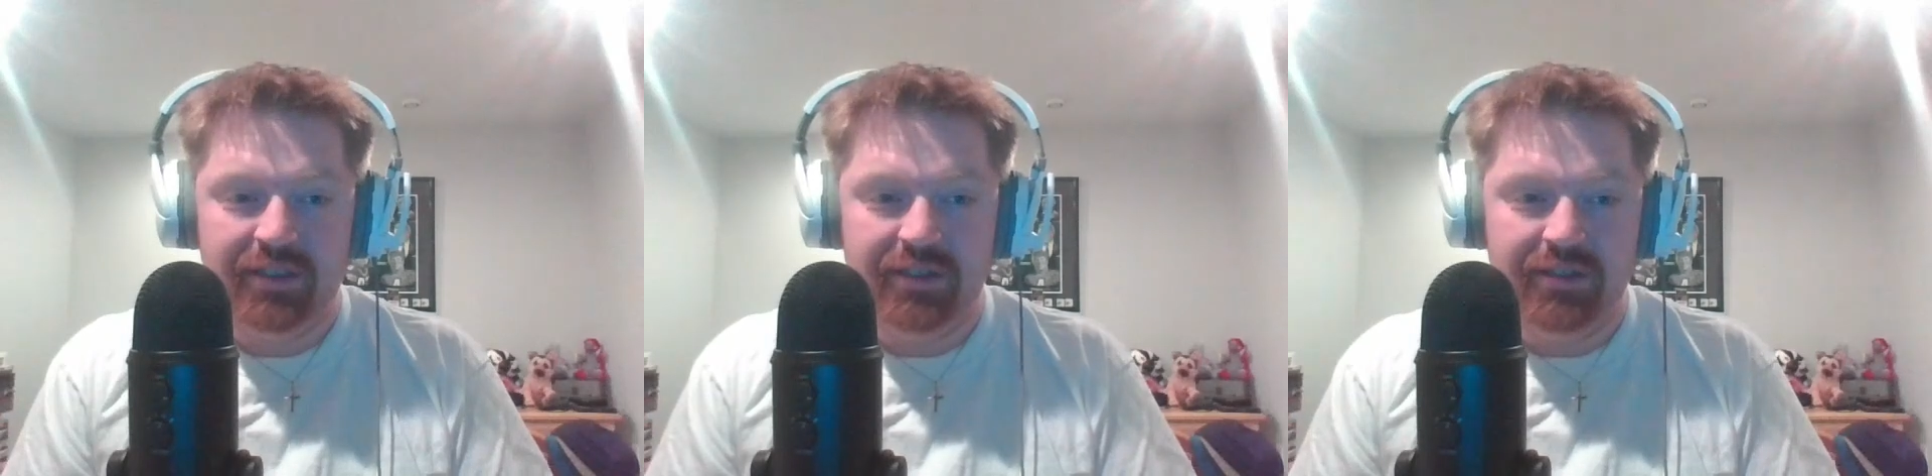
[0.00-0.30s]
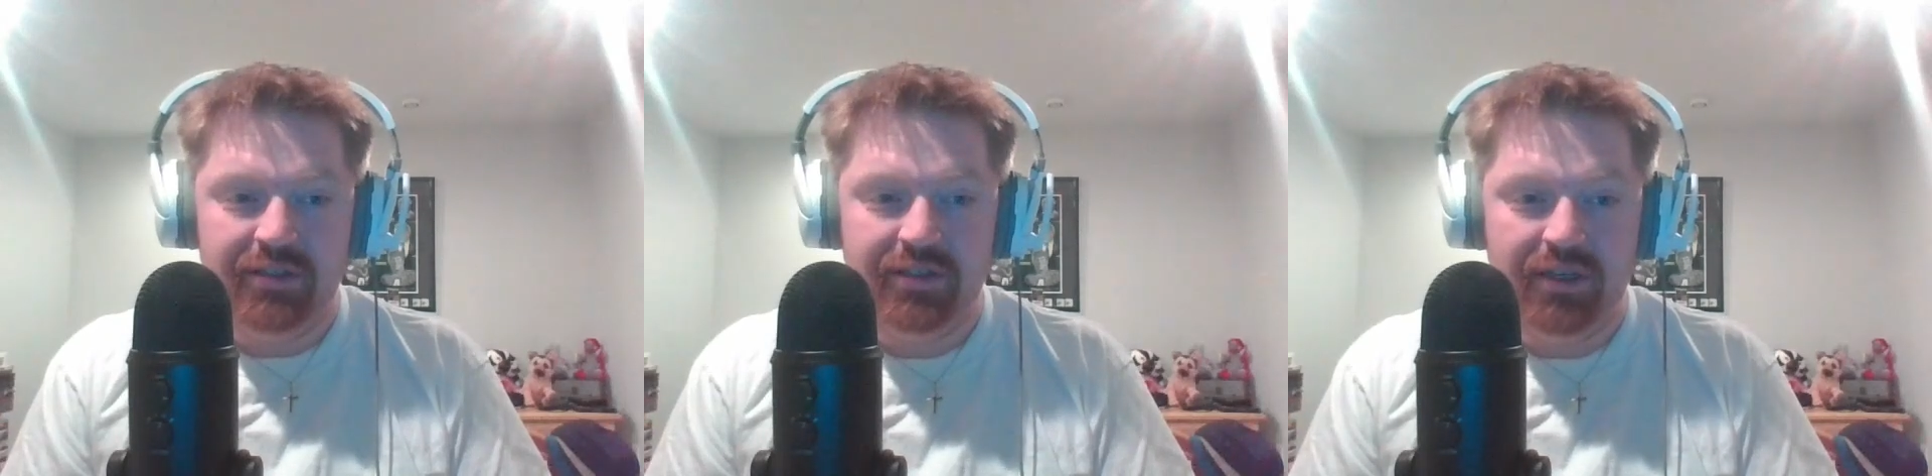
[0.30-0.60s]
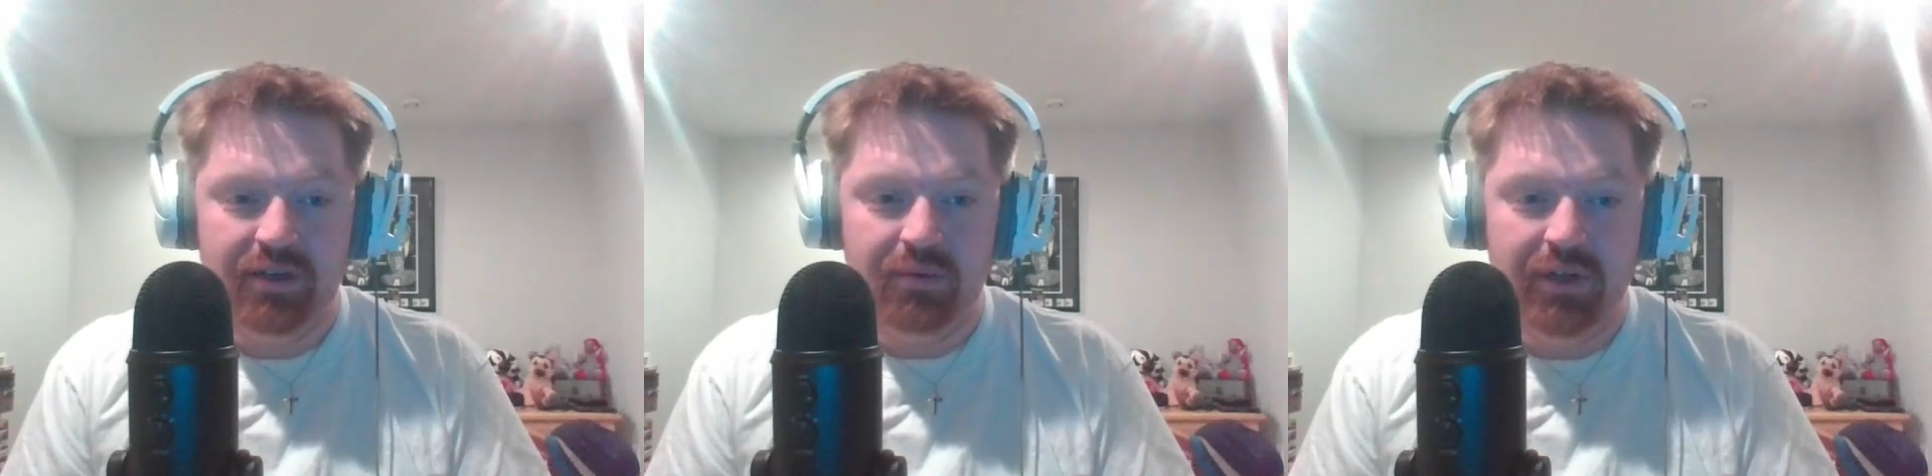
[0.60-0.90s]
to
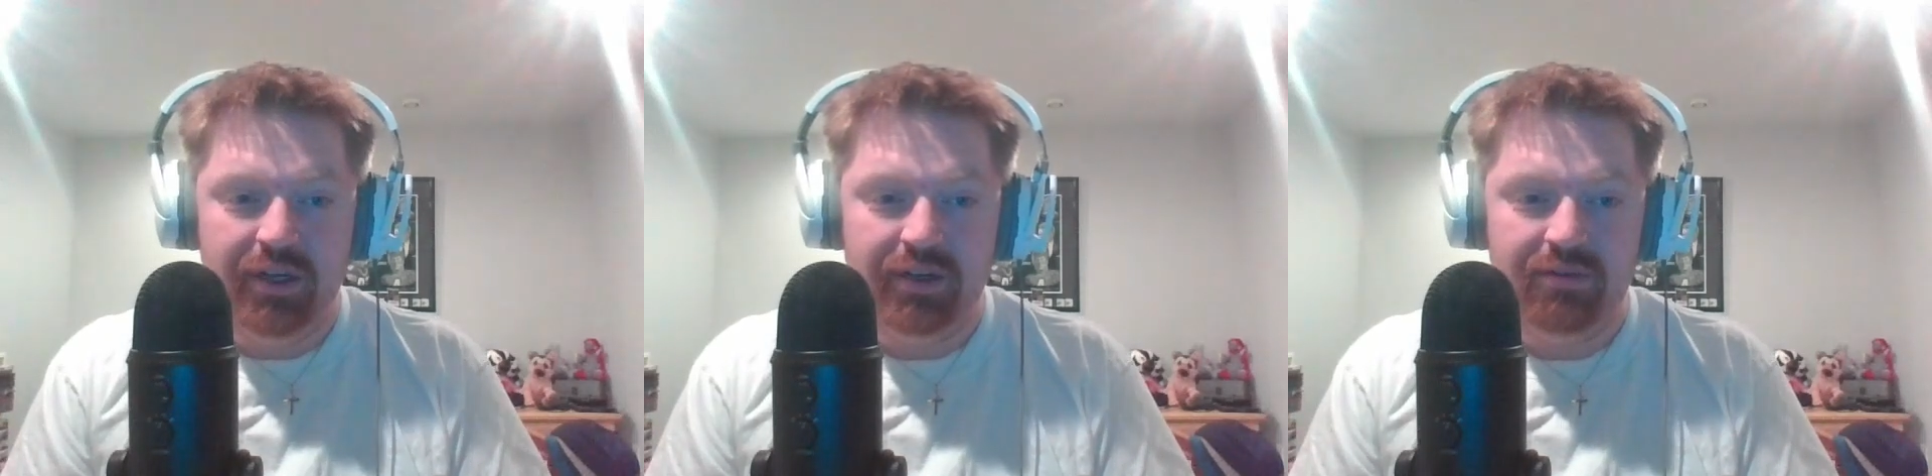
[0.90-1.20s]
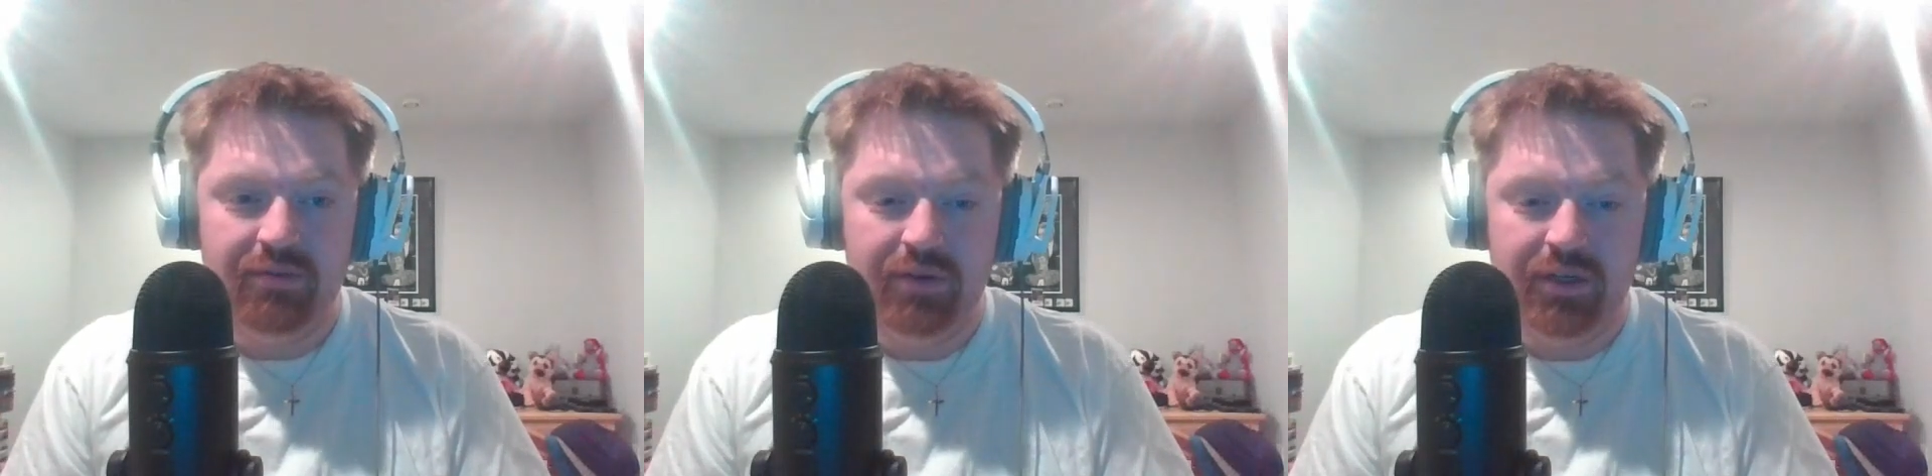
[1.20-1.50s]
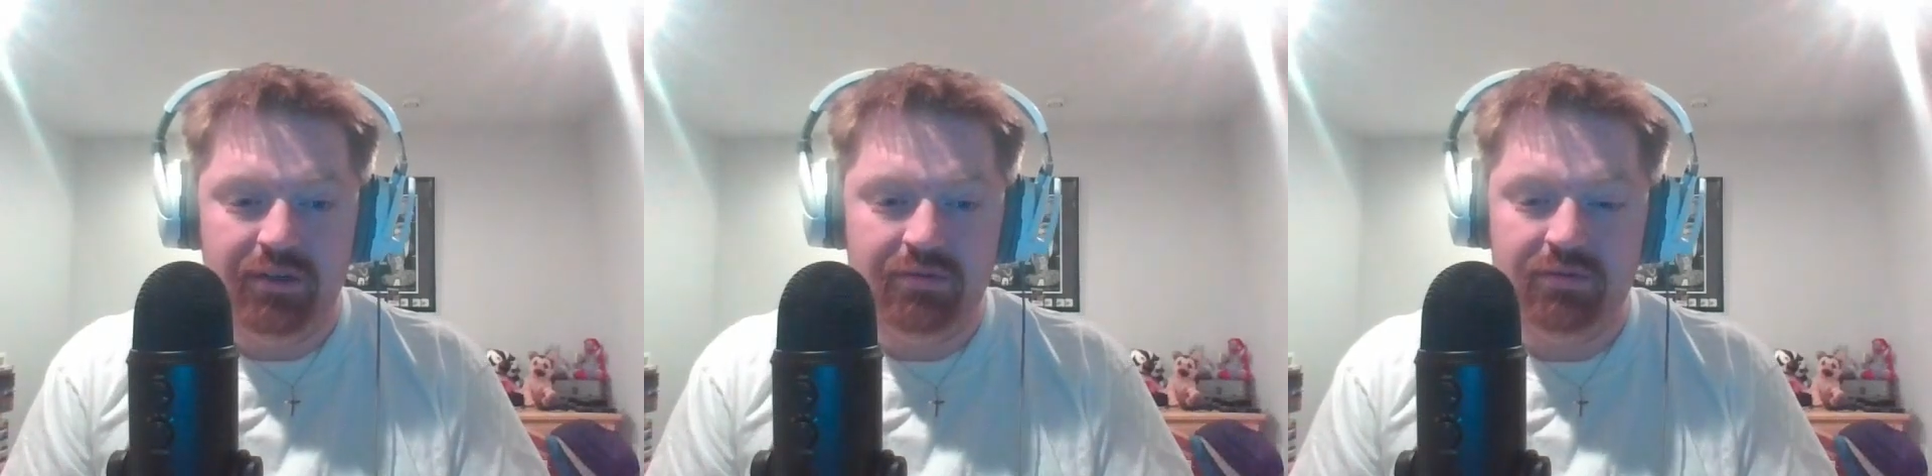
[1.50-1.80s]
get a win
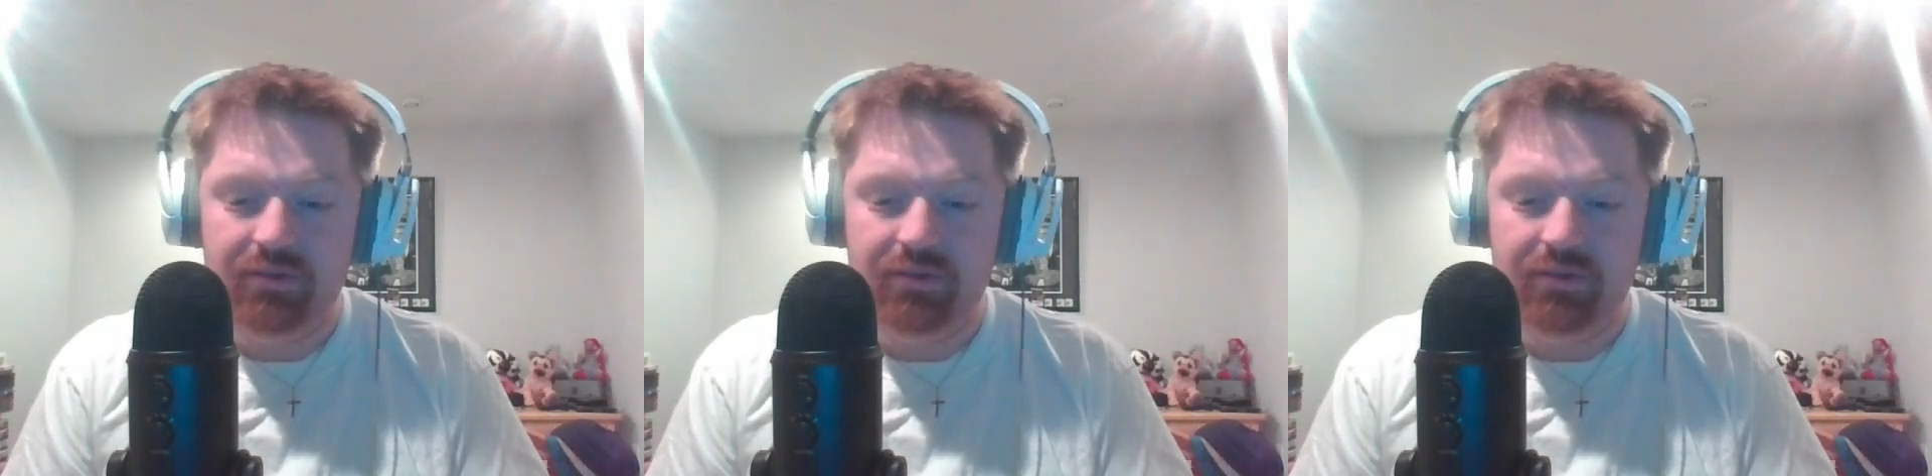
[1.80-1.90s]
when